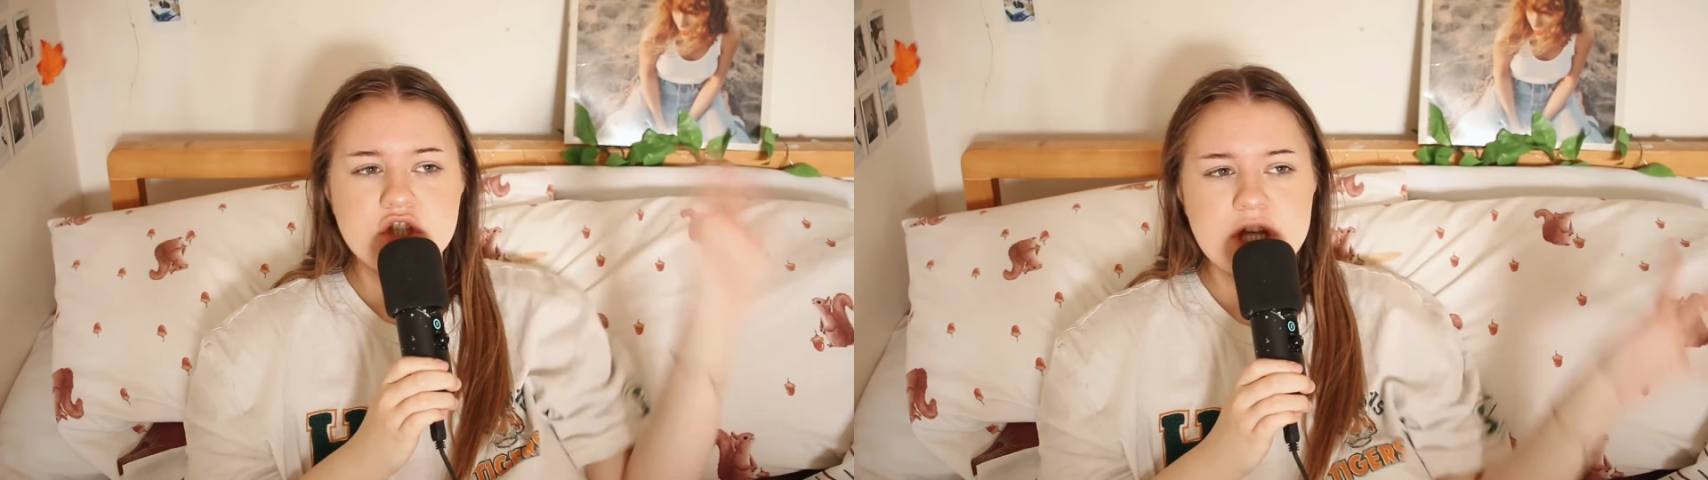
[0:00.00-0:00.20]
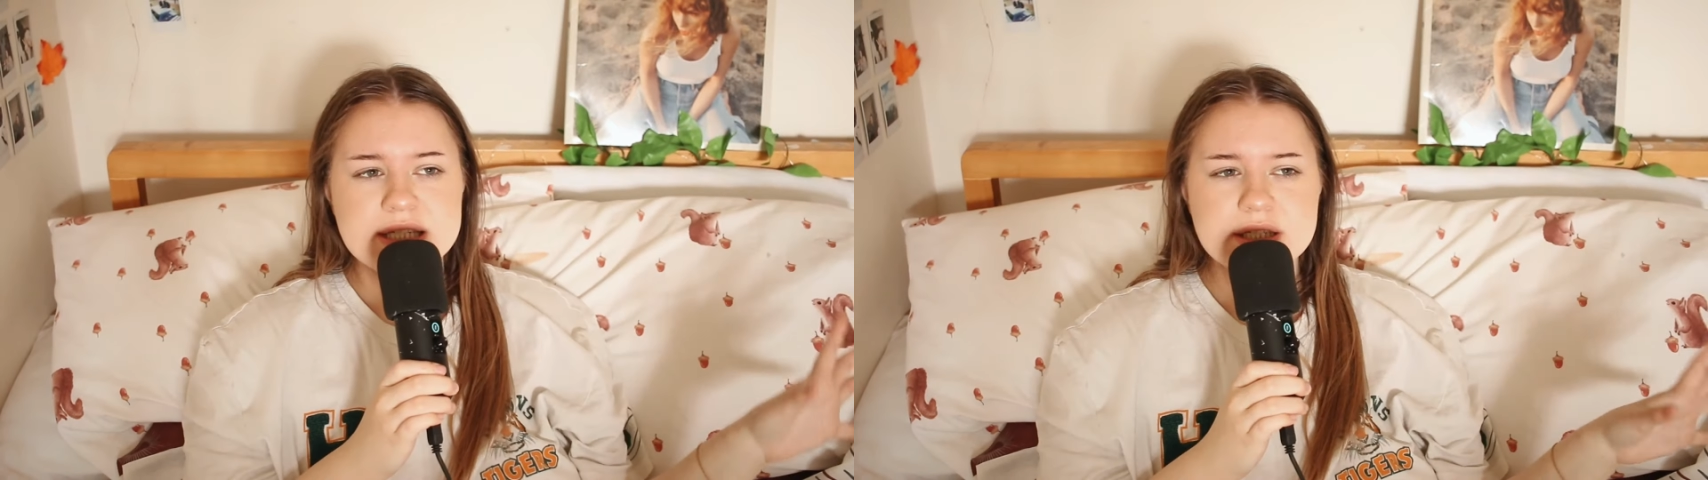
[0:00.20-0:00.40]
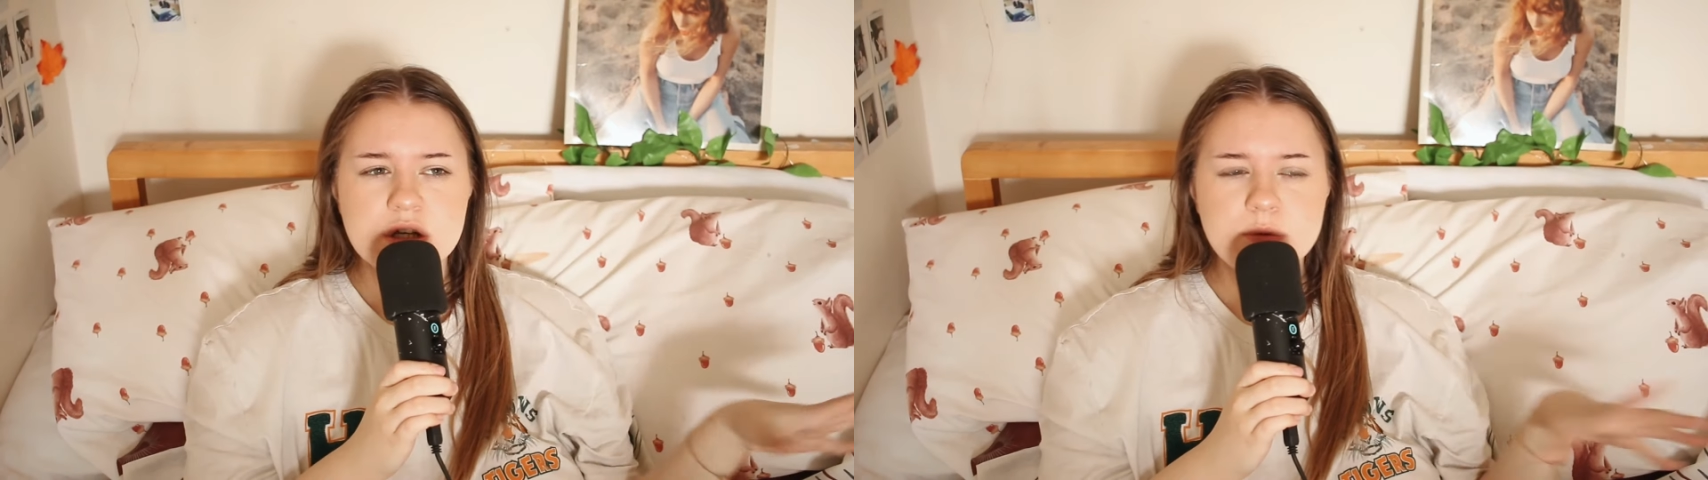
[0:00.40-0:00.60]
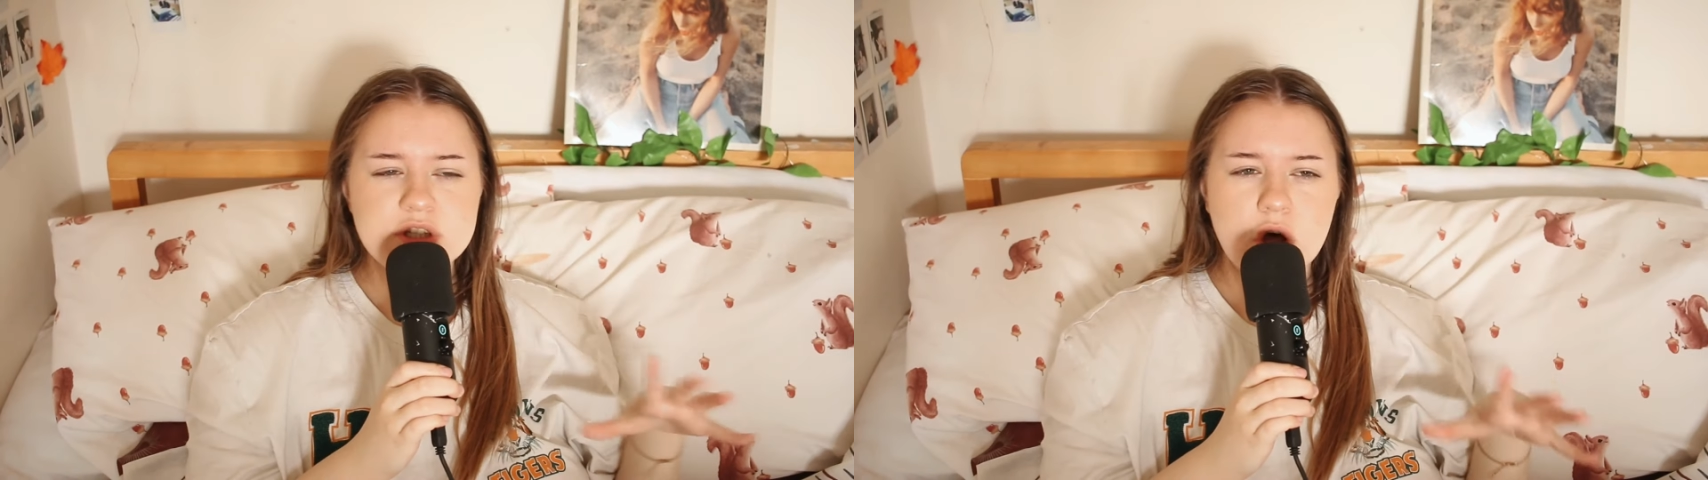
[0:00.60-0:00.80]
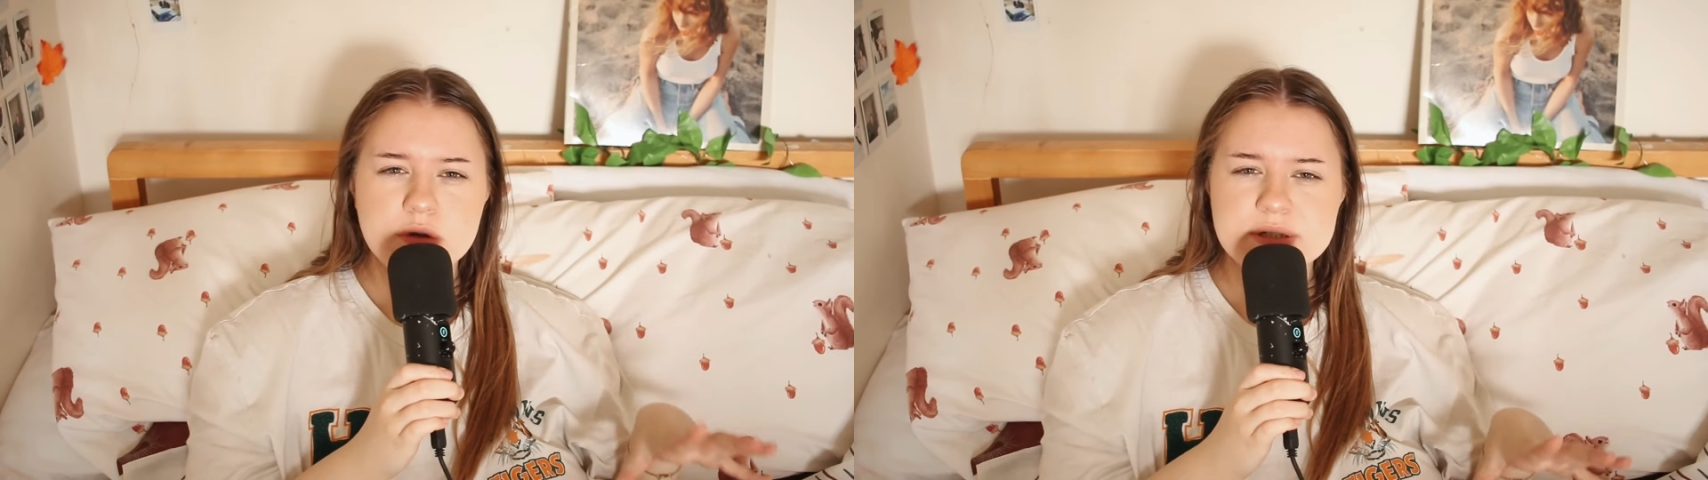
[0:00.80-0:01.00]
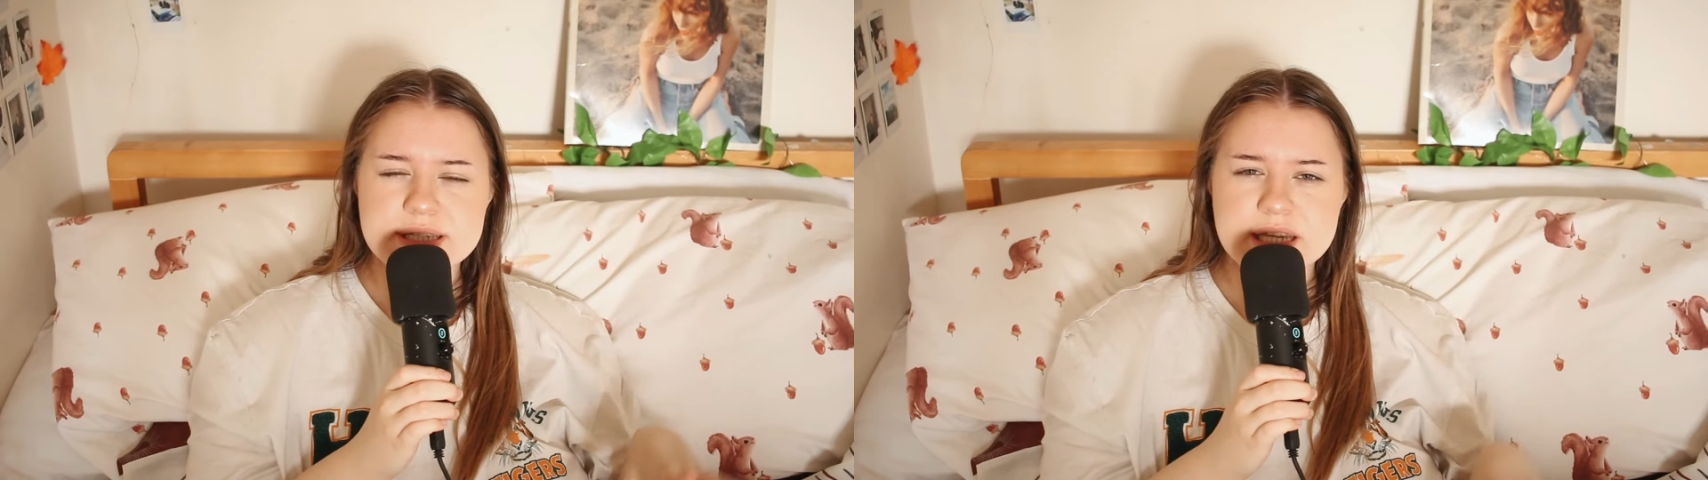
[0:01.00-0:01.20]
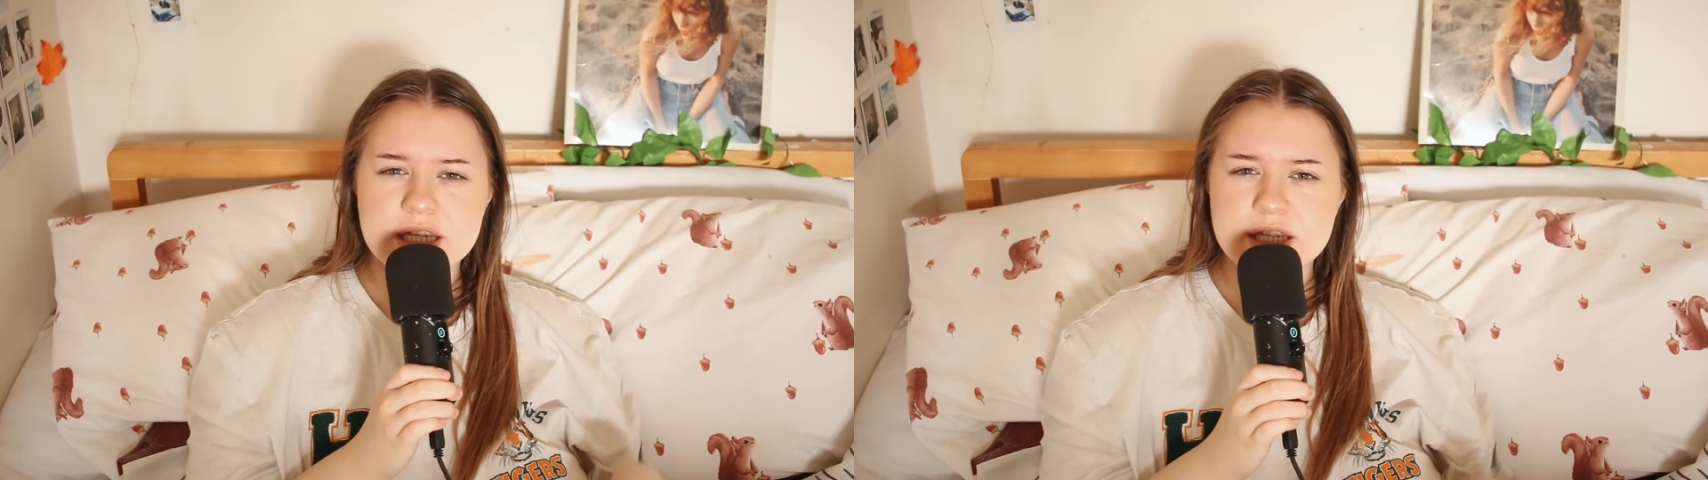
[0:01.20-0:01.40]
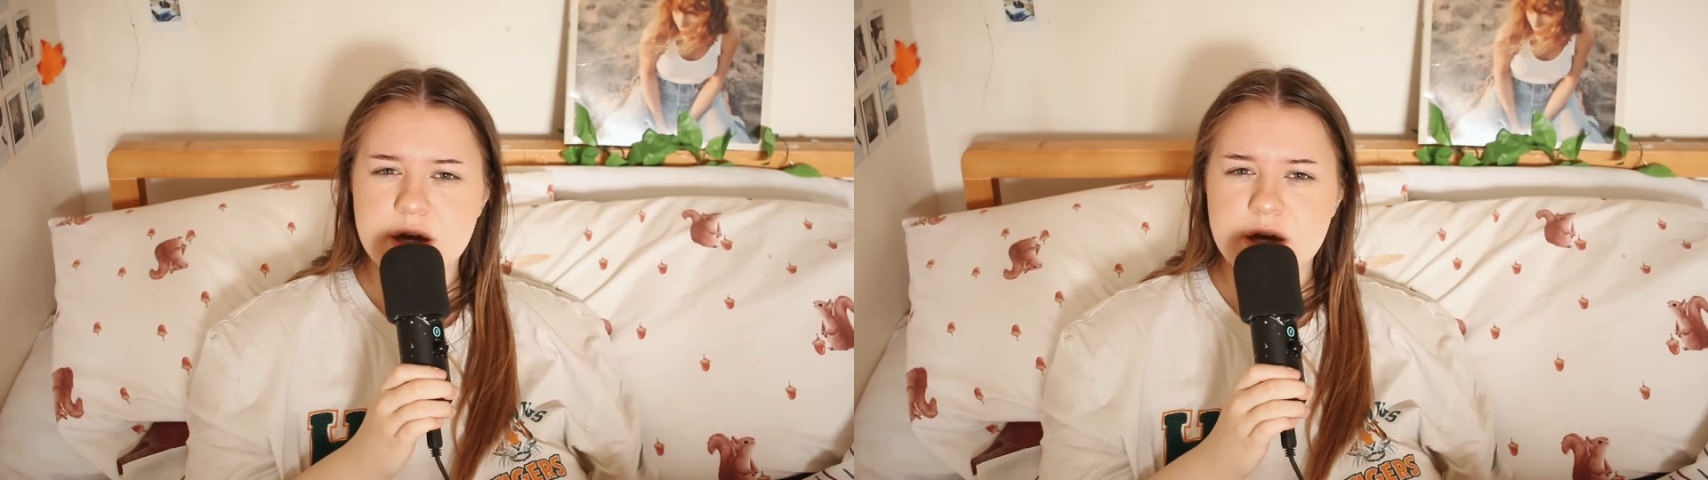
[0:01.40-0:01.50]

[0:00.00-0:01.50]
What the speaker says: Jessica was hosting like